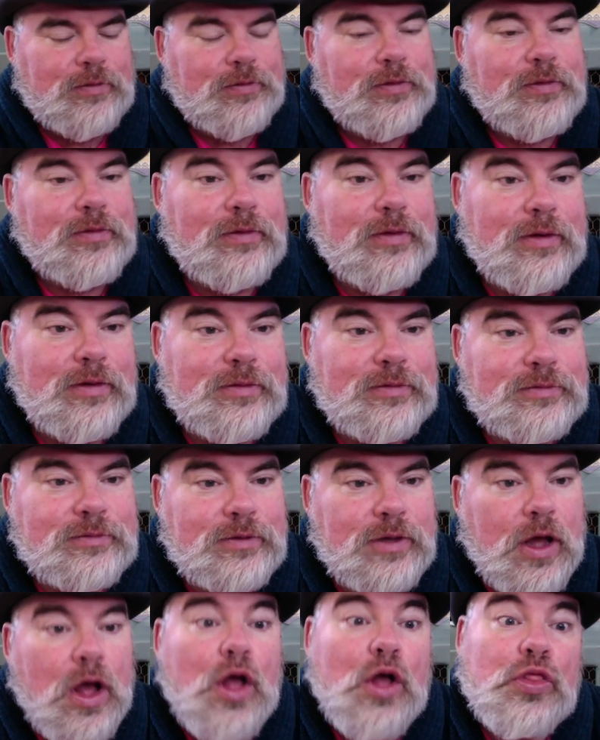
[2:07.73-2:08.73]
Hmm
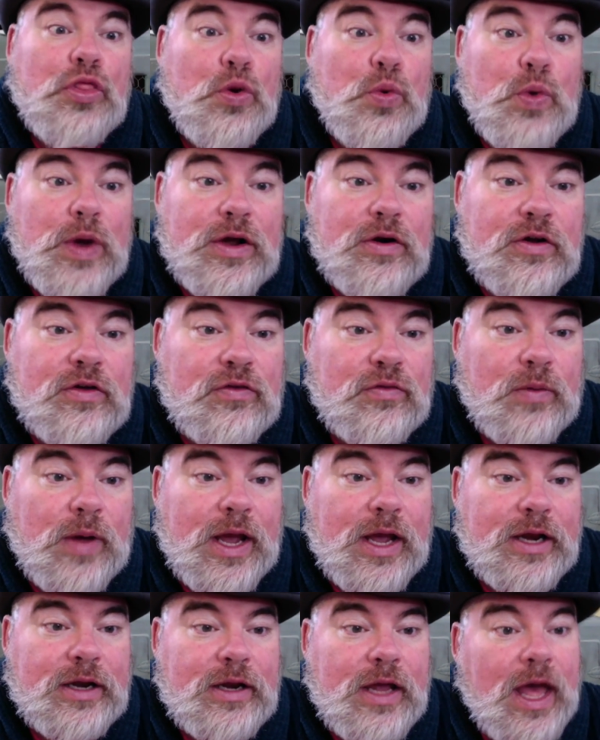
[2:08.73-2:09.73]
the weirdest
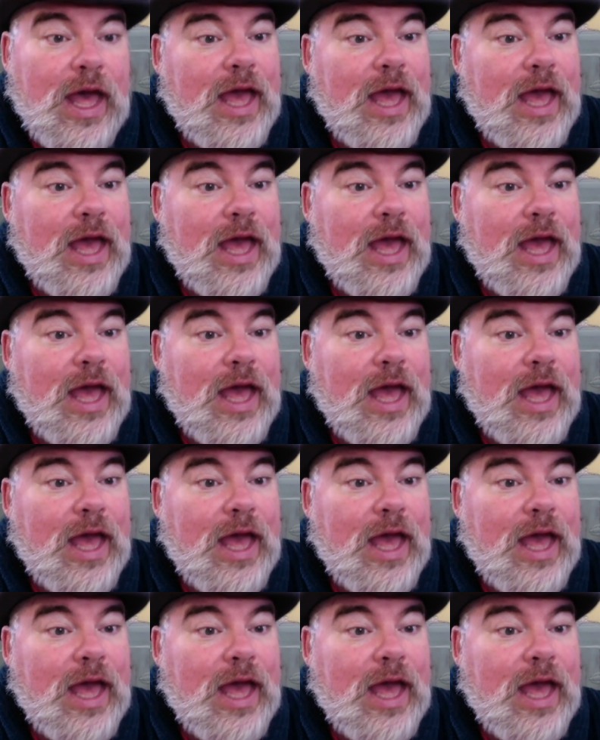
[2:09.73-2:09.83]
rain.